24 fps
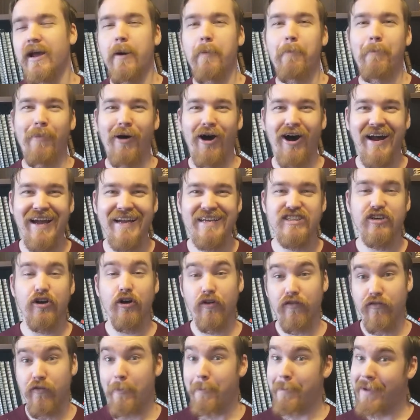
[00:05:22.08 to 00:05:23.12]
mind
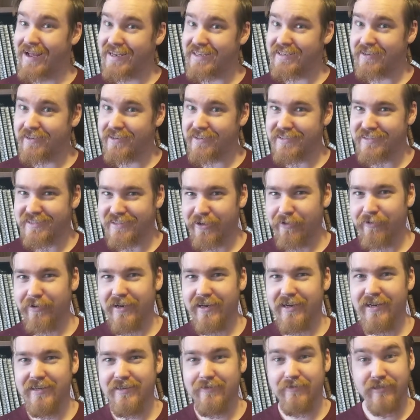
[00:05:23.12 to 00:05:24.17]
over matter,
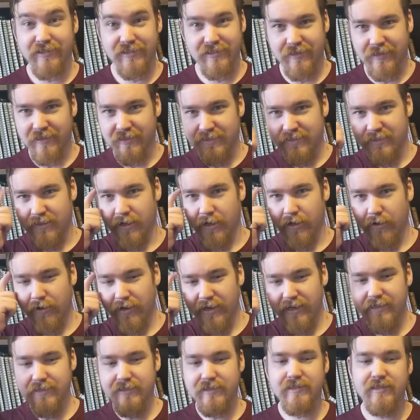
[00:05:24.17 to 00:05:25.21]
which is like
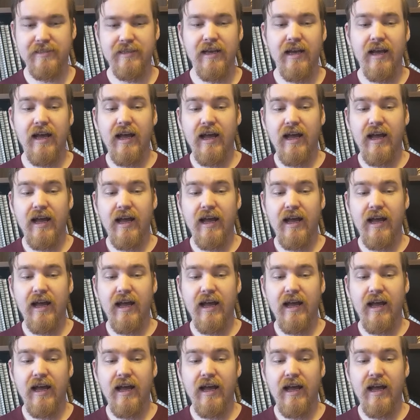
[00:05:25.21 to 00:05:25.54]
psionics,